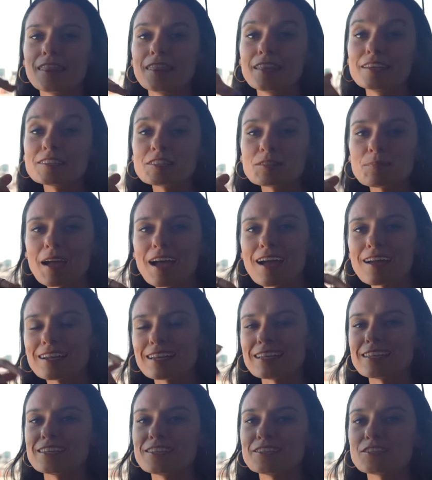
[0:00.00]
This spot
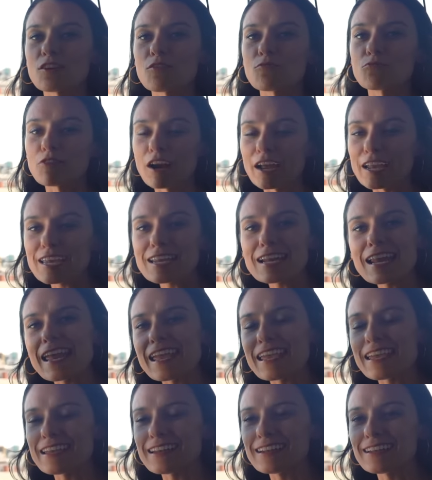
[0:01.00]
is right
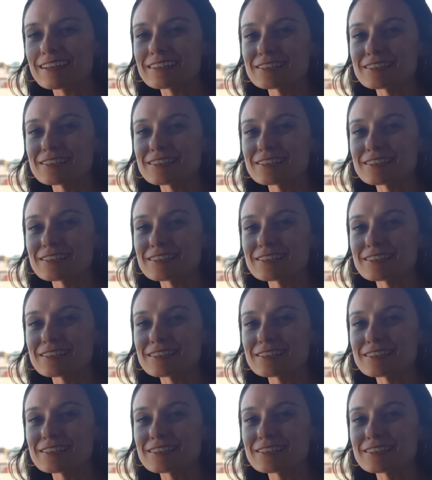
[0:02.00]
in